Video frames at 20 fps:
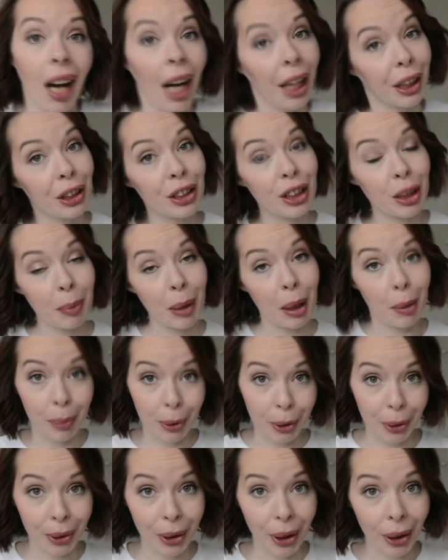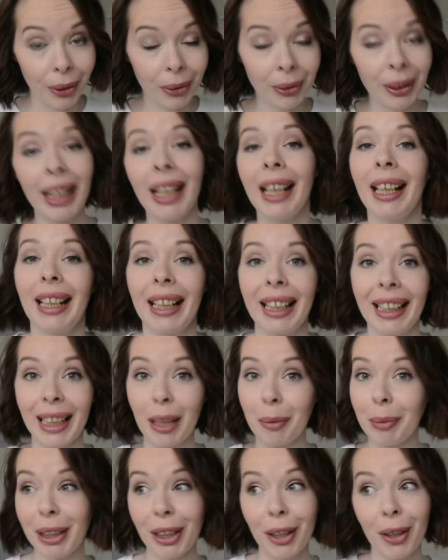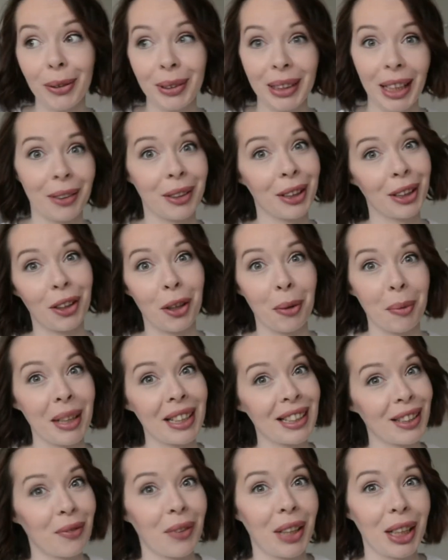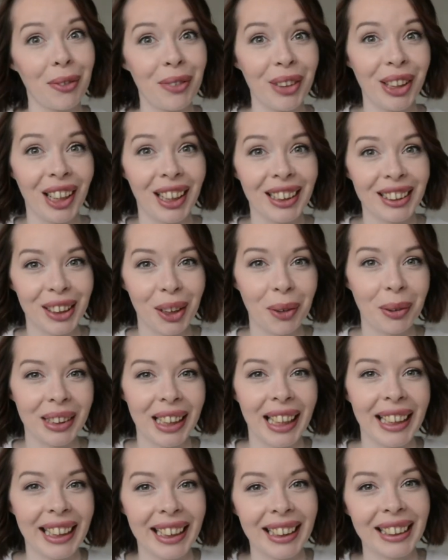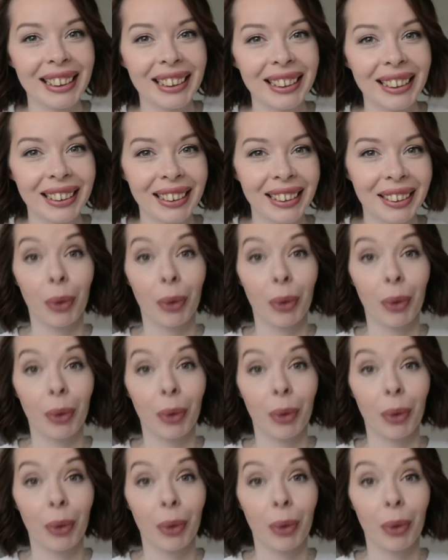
I used to be a blue coat. Let me know down in the comments if any of you guys know what that is.